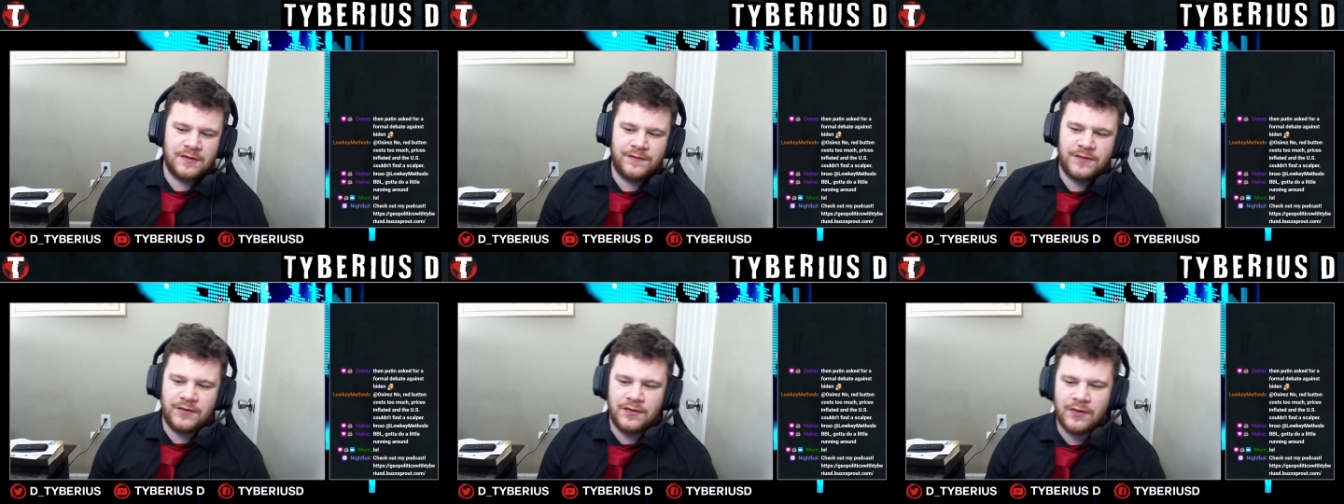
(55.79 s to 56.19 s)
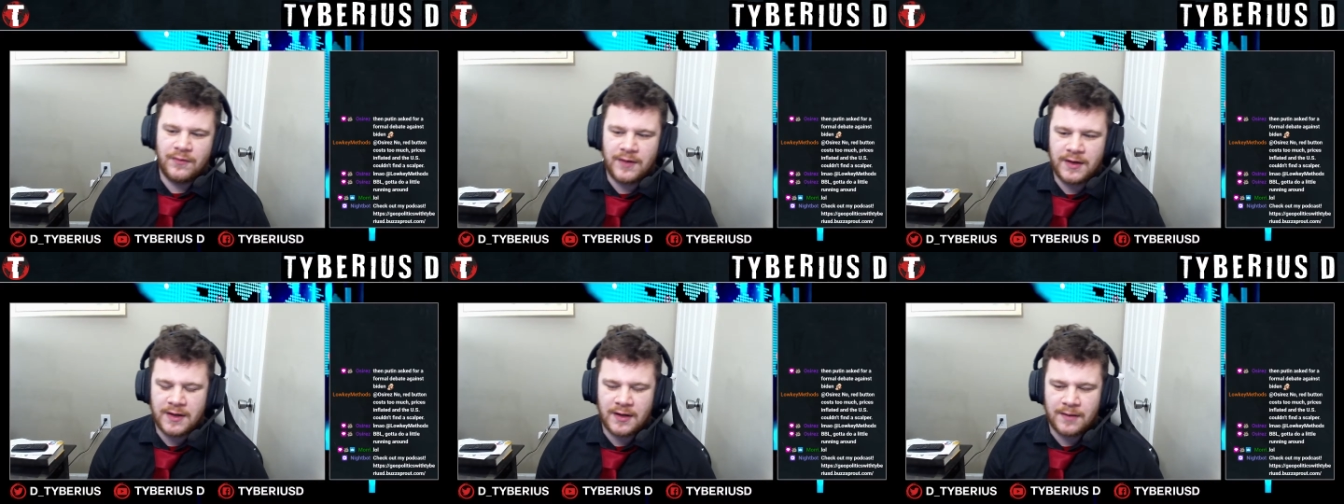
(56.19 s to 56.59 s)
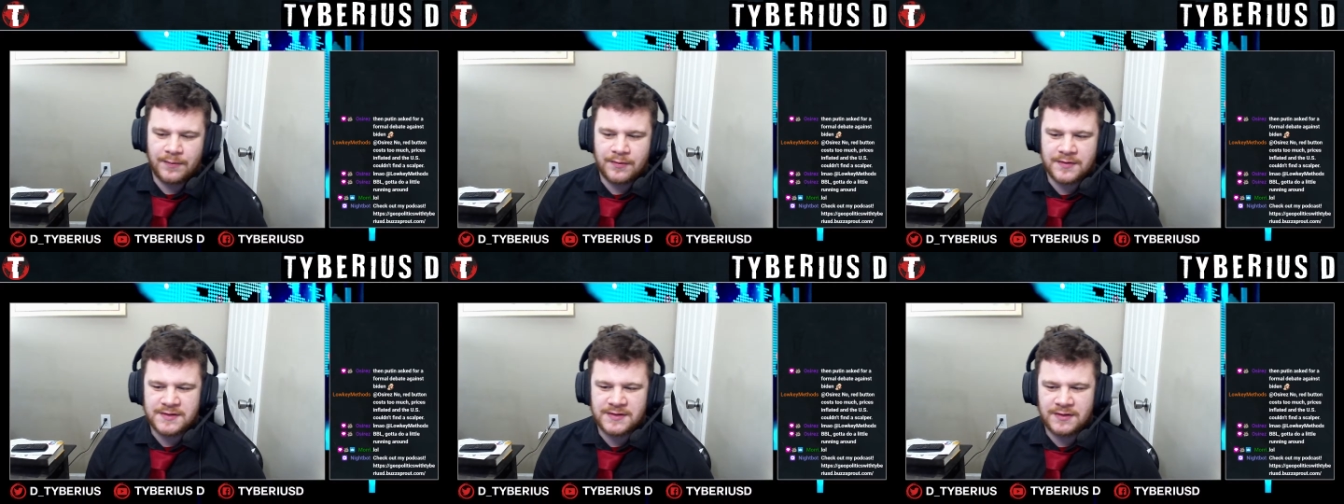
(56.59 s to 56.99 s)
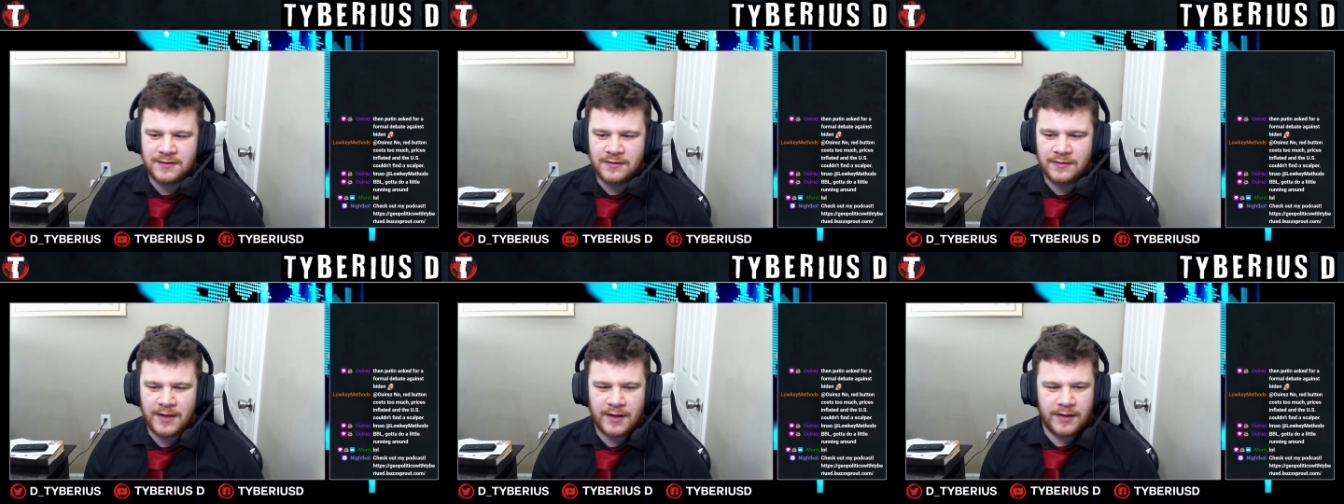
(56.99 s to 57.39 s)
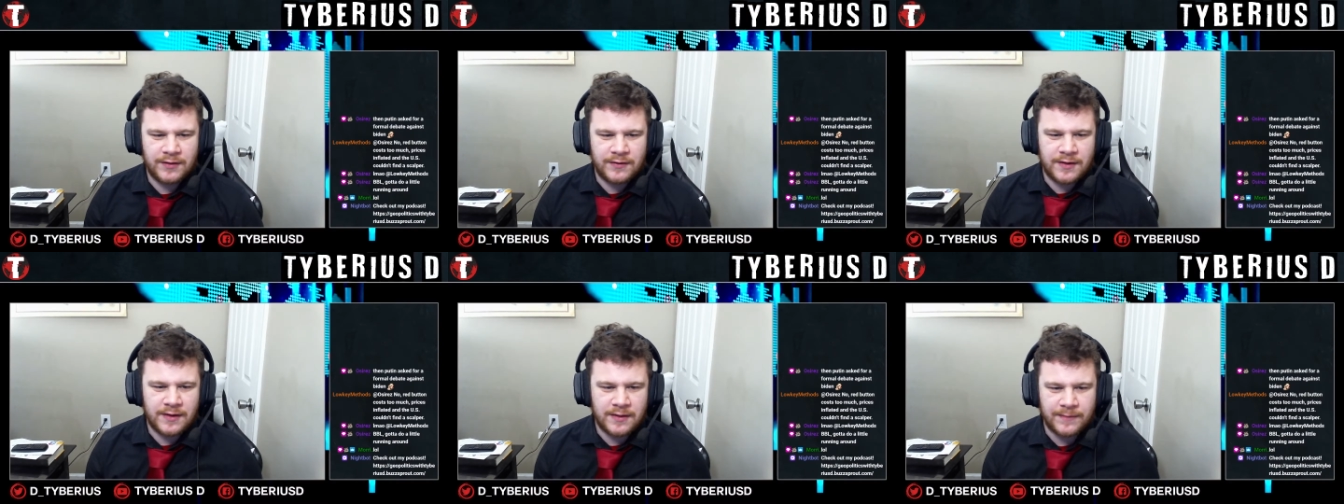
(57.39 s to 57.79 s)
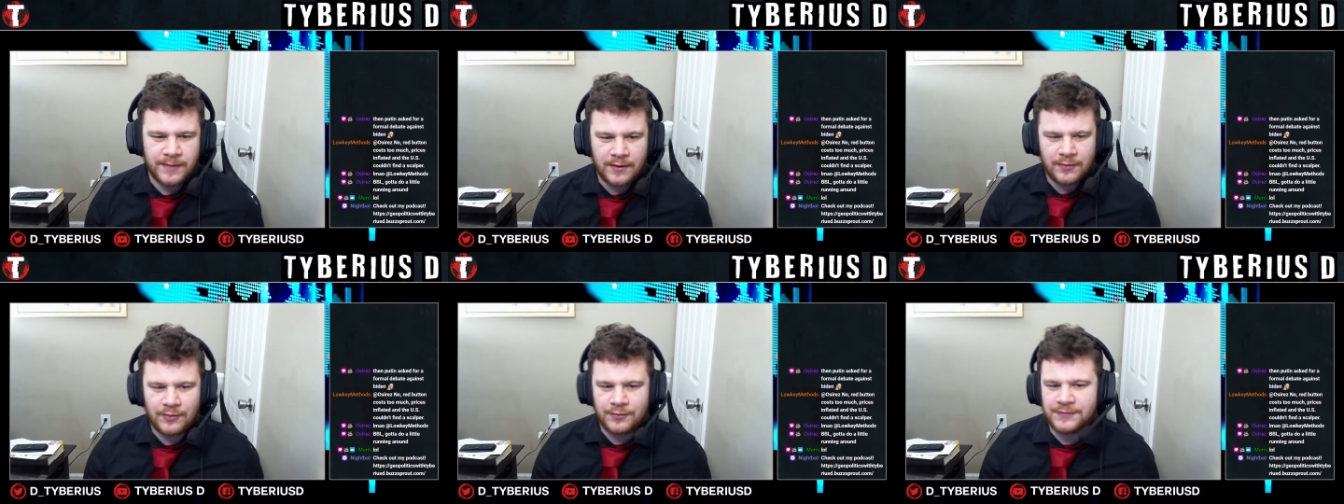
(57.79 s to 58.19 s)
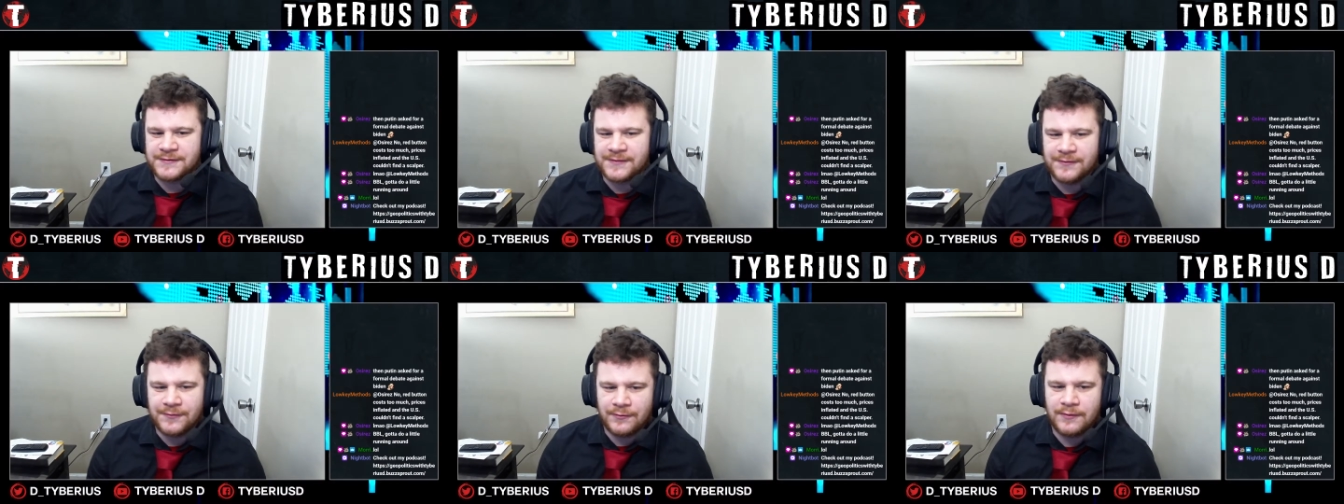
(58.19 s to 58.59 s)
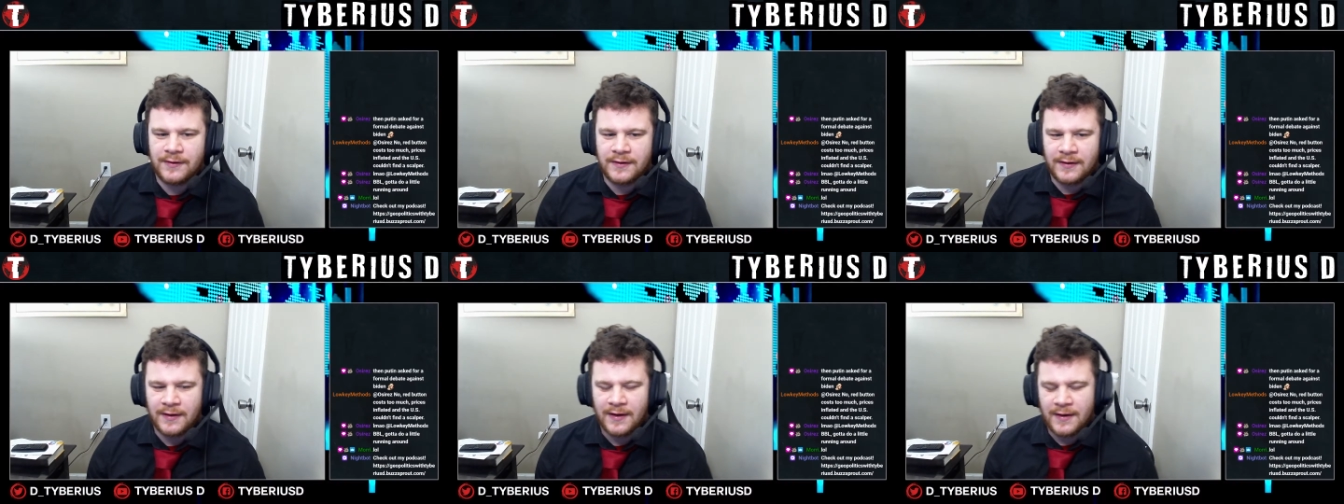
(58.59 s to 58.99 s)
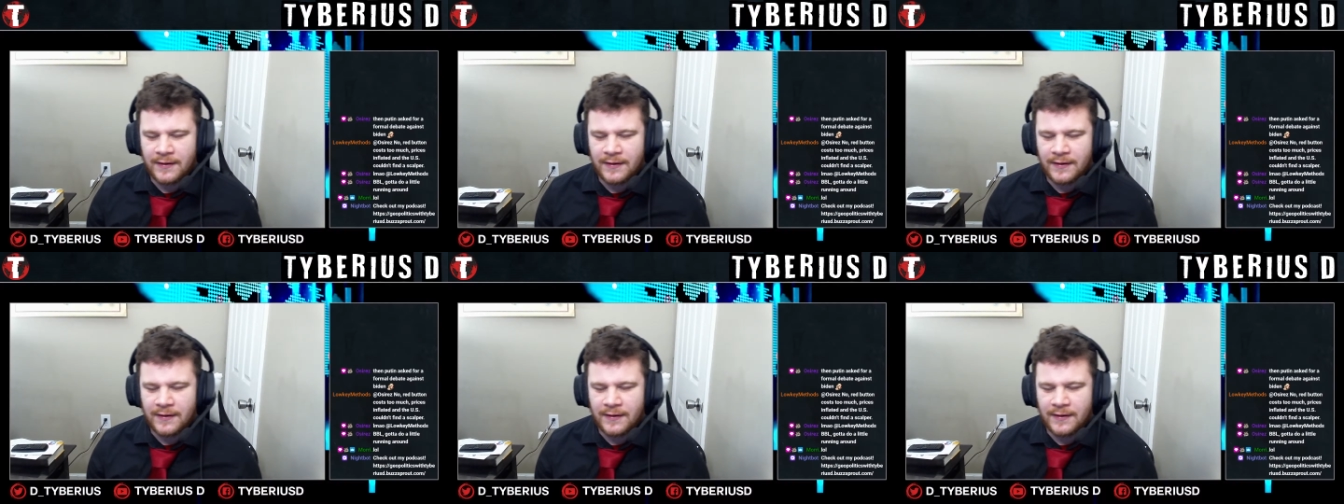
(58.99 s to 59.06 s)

if you know any kind of person that you can give me a little tune